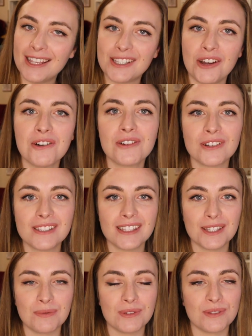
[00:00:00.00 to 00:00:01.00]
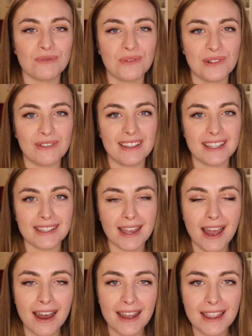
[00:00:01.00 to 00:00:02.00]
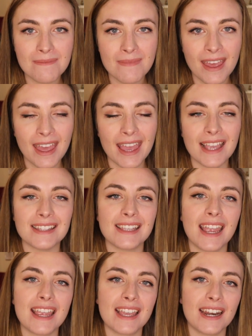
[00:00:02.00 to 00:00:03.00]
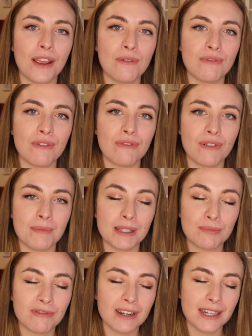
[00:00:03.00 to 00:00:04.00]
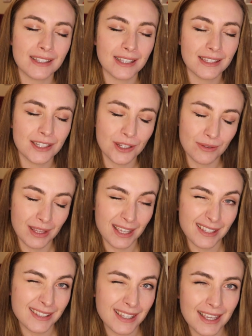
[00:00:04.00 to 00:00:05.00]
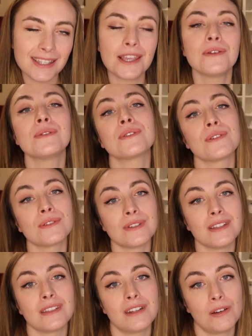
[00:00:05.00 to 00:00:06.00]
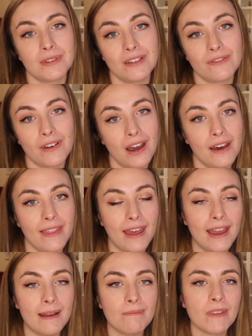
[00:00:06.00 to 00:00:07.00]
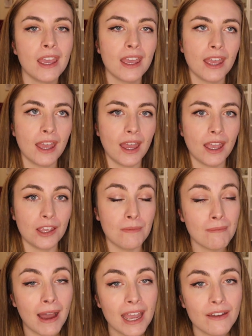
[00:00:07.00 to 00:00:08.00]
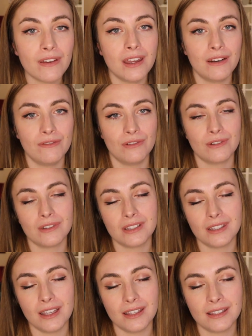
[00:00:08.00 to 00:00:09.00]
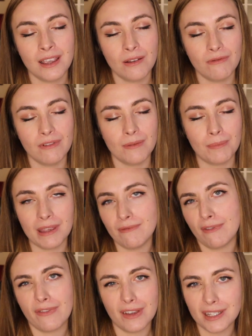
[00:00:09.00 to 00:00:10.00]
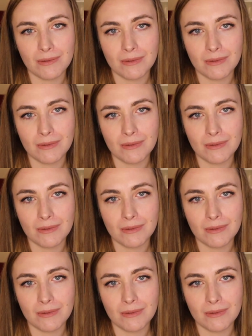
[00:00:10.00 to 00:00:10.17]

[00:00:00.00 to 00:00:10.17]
So Augustus was the ruler at the time. He'd taken over from his predecessor Julius Caesar, who was also his adopted father. You might have heard of Augustus being referred